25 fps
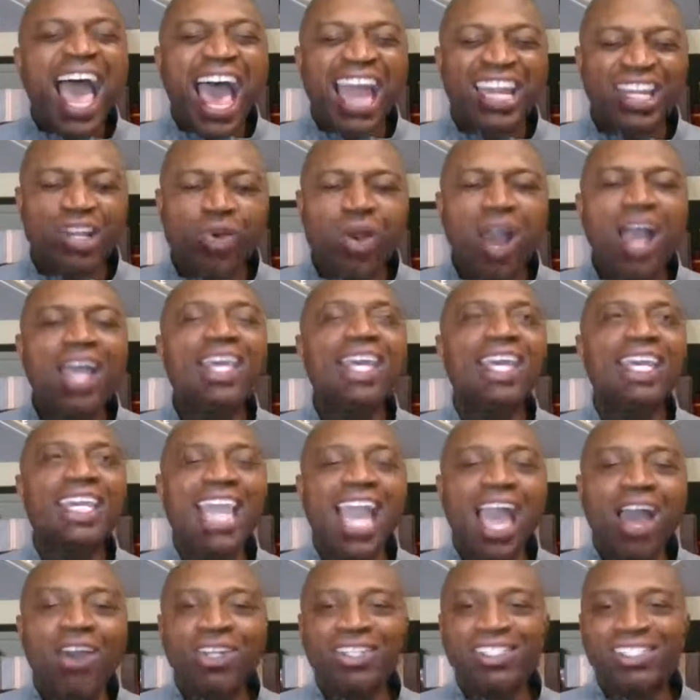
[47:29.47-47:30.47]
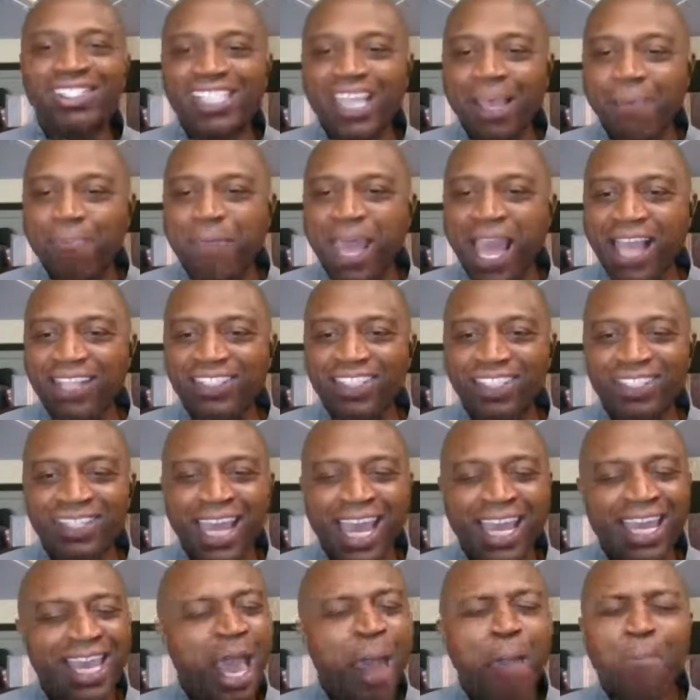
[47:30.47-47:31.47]
I know I encountered setbacks
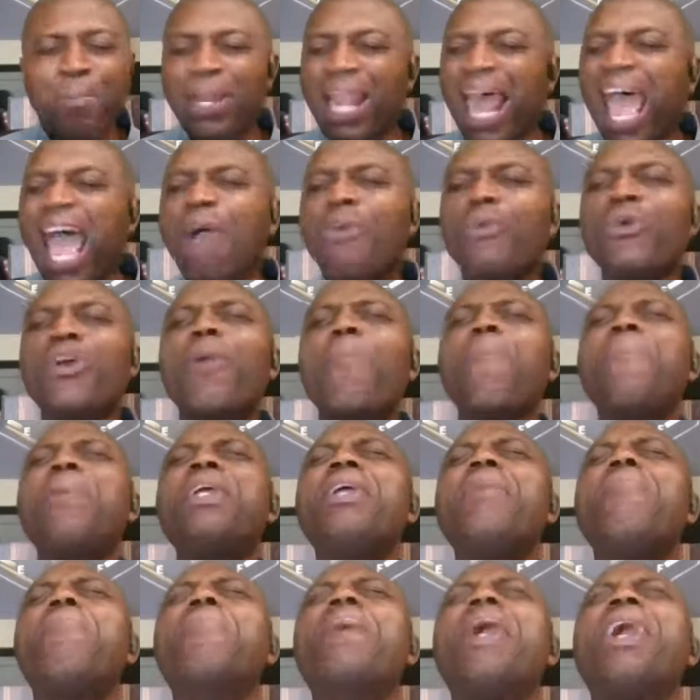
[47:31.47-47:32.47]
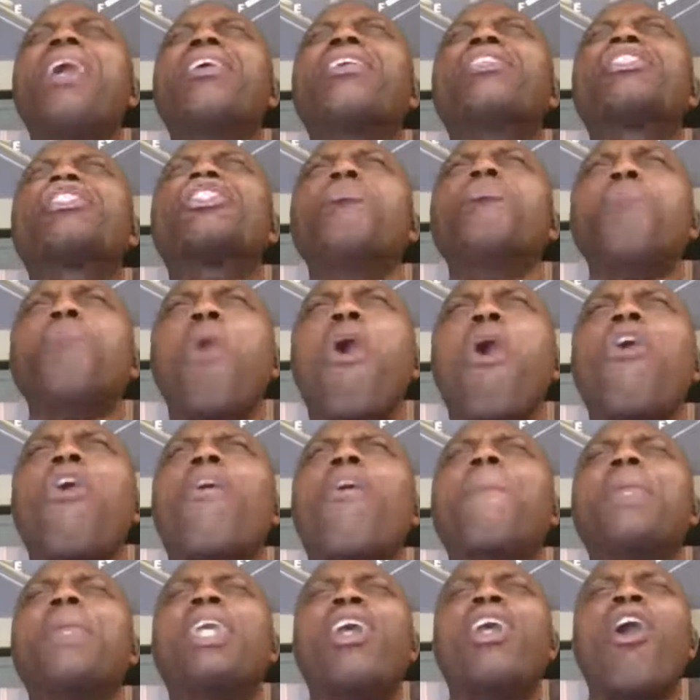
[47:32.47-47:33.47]
today, but I will be better
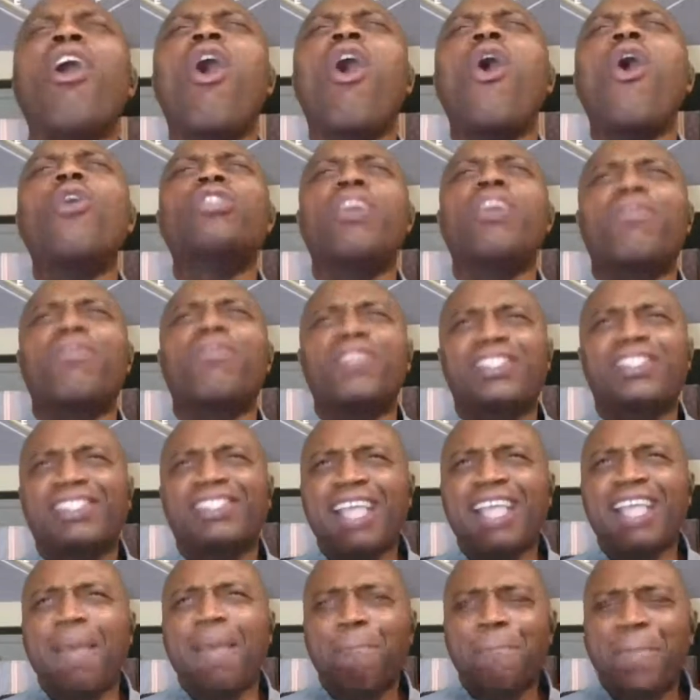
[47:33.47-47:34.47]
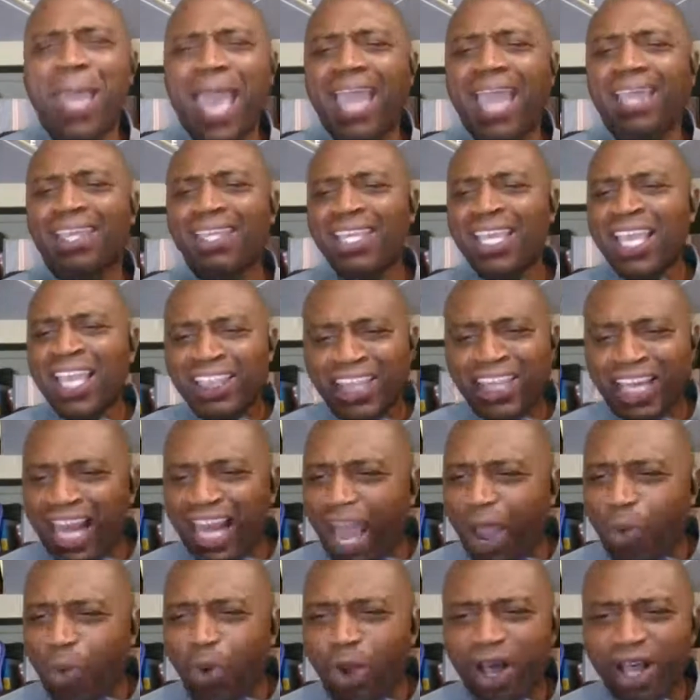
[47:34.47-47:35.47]
tomorrow because of the setback
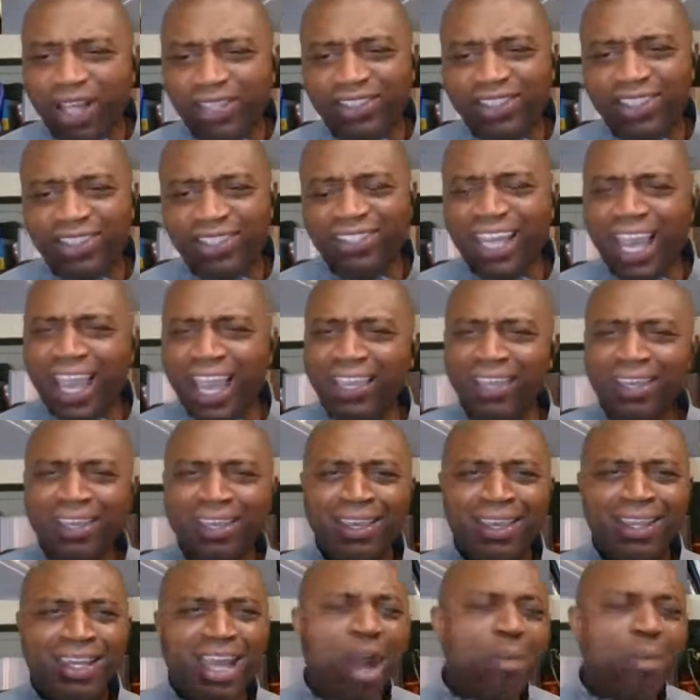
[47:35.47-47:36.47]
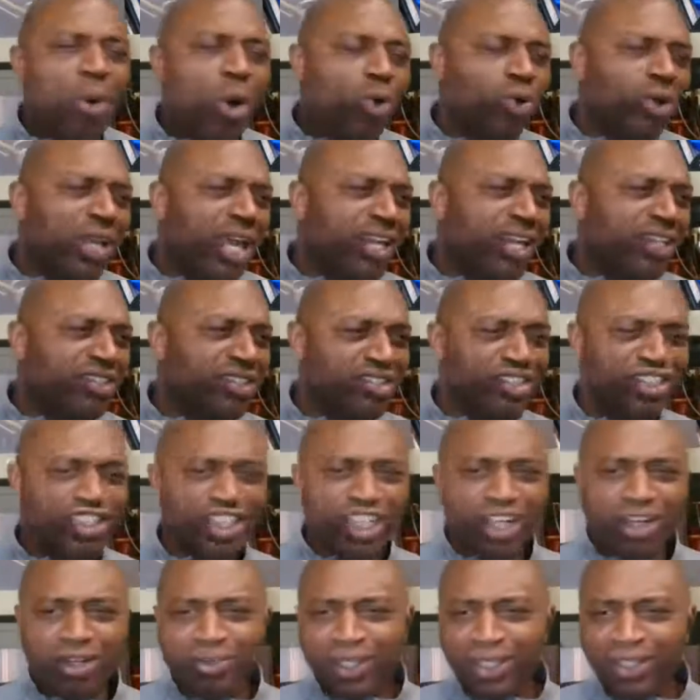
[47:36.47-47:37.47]
than I was today. Come on, ladies and
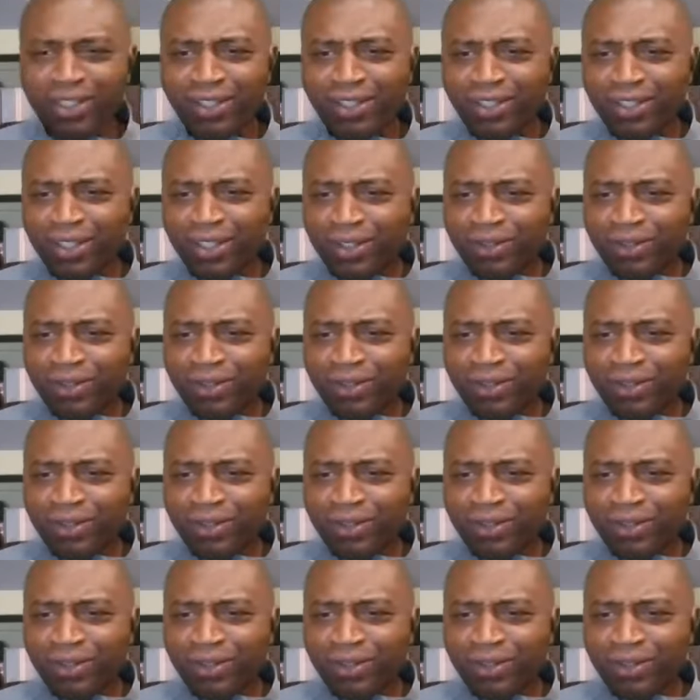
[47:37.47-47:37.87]
gentlemen.